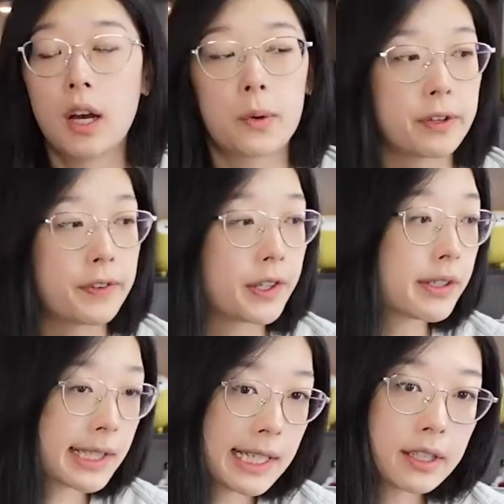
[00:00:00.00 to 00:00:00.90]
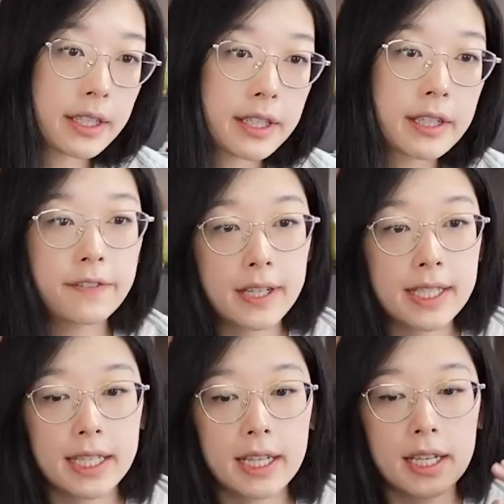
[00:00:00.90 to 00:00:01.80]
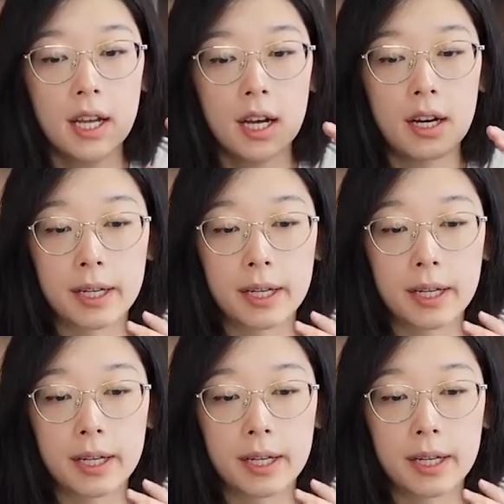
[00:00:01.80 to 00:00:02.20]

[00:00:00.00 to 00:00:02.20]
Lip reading: or if you don't sound clear, fuzzy,